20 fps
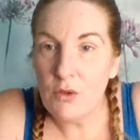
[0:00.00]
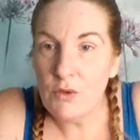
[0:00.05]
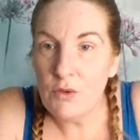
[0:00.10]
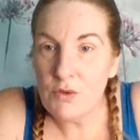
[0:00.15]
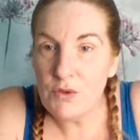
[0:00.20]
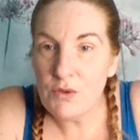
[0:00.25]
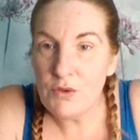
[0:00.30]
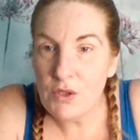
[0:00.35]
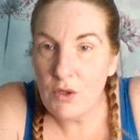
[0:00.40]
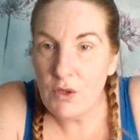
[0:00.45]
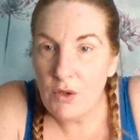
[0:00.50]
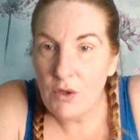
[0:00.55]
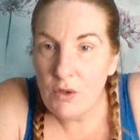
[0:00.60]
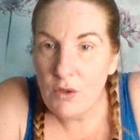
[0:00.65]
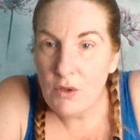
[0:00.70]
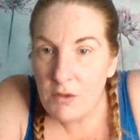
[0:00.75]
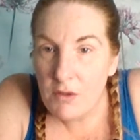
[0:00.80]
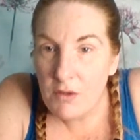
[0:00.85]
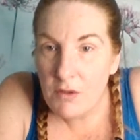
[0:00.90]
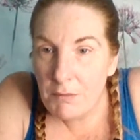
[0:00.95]
And
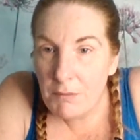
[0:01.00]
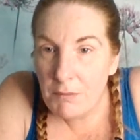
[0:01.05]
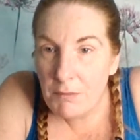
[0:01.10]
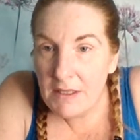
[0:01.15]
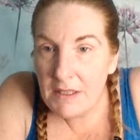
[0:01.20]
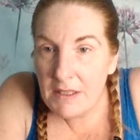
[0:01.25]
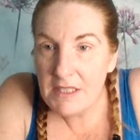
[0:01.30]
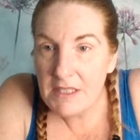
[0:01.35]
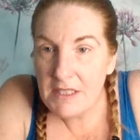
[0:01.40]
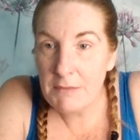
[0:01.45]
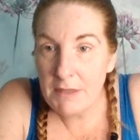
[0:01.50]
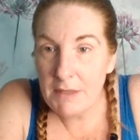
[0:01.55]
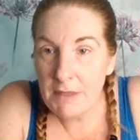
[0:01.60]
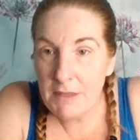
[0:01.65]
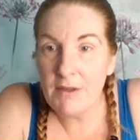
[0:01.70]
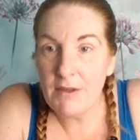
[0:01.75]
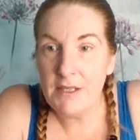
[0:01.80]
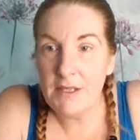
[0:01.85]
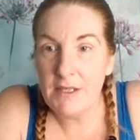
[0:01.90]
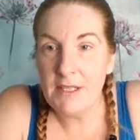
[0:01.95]
also, Bill
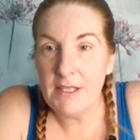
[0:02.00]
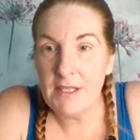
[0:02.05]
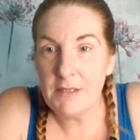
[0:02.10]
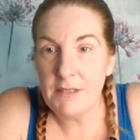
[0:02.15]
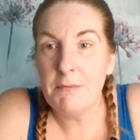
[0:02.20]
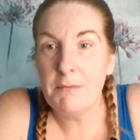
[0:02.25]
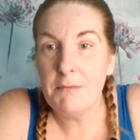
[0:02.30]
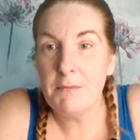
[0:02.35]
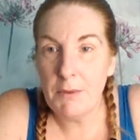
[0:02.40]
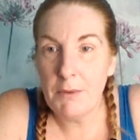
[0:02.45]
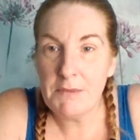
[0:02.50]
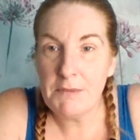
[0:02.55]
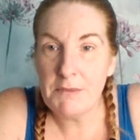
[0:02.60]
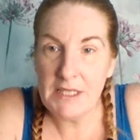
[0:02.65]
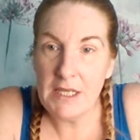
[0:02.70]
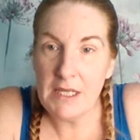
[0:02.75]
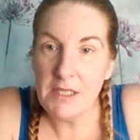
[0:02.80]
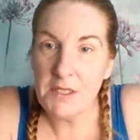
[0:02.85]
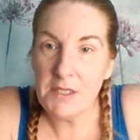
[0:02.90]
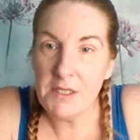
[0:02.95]
is my granddad, my
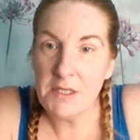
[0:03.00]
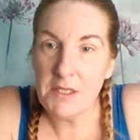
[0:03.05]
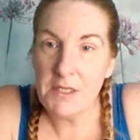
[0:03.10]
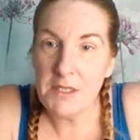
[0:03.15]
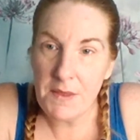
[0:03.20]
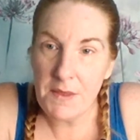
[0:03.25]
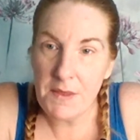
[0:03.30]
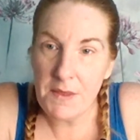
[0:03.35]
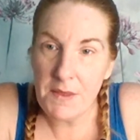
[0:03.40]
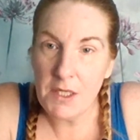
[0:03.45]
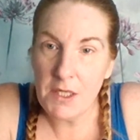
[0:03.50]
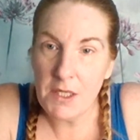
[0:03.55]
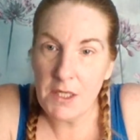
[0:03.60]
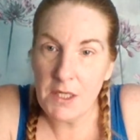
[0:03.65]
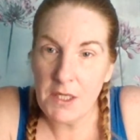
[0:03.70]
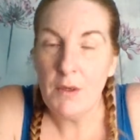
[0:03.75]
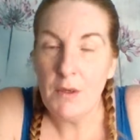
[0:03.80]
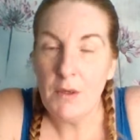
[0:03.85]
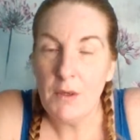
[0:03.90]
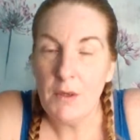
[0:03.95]
mum's dad. Thank
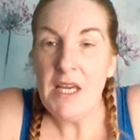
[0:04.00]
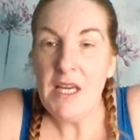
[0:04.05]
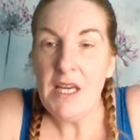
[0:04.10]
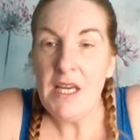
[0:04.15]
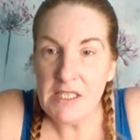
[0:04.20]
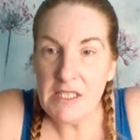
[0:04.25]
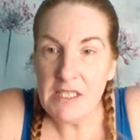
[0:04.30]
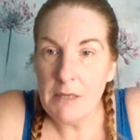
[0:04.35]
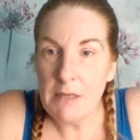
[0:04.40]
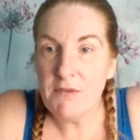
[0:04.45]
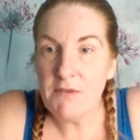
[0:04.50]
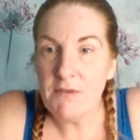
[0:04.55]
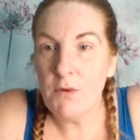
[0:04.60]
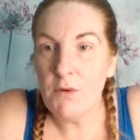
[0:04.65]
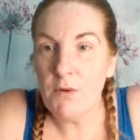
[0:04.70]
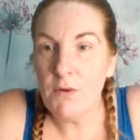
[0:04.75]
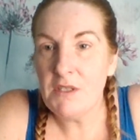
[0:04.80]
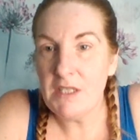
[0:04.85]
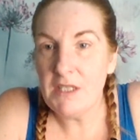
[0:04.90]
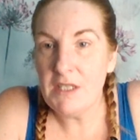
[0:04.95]
you. He steps
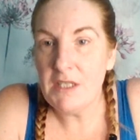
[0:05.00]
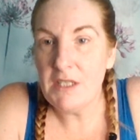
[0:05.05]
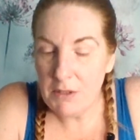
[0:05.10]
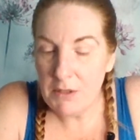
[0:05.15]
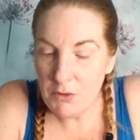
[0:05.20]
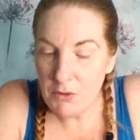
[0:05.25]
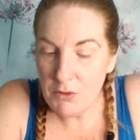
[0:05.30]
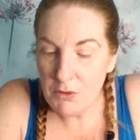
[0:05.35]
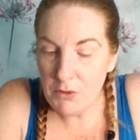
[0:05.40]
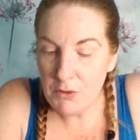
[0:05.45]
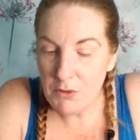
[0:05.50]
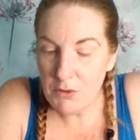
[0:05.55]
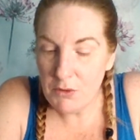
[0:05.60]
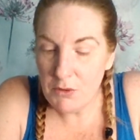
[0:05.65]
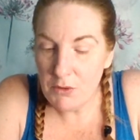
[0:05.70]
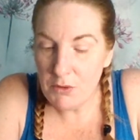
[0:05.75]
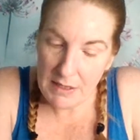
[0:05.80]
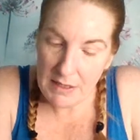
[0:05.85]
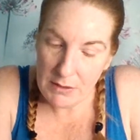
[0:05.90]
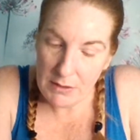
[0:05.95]
forward to let me know
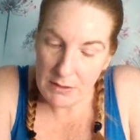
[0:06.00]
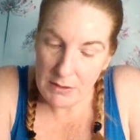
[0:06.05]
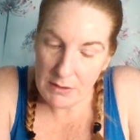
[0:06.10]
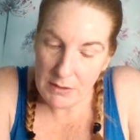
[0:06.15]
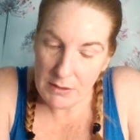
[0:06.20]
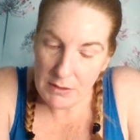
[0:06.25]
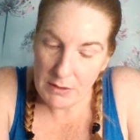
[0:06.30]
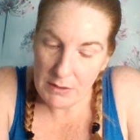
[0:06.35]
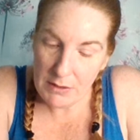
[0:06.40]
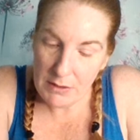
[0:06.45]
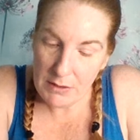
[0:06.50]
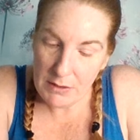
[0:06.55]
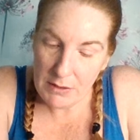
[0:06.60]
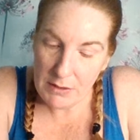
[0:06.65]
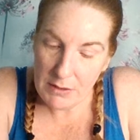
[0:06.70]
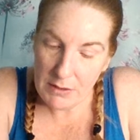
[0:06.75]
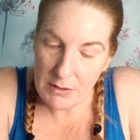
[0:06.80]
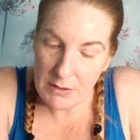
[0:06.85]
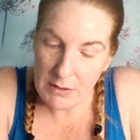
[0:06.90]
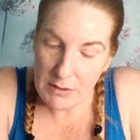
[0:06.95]
he's around,
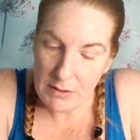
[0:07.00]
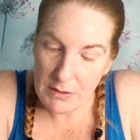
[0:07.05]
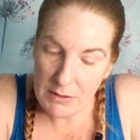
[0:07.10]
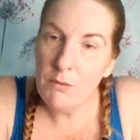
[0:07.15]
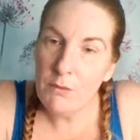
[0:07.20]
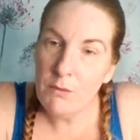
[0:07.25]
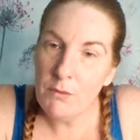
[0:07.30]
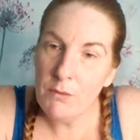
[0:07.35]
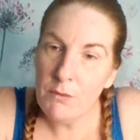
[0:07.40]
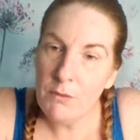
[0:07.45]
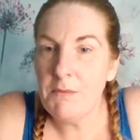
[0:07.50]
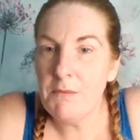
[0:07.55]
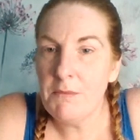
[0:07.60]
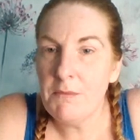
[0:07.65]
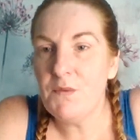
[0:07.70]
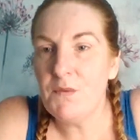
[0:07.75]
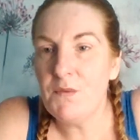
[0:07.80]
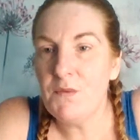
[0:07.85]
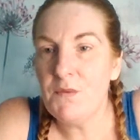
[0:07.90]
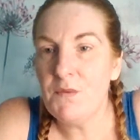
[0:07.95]
but
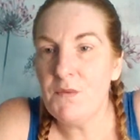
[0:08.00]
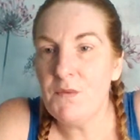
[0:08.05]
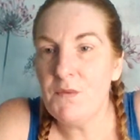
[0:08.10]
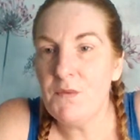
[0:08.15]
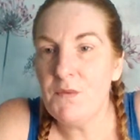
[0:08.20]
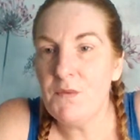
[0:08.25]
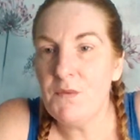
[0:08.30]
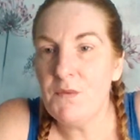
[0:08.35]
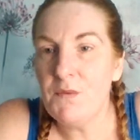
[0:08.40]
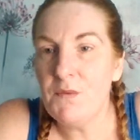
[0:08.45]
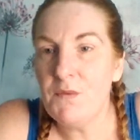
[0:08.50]
also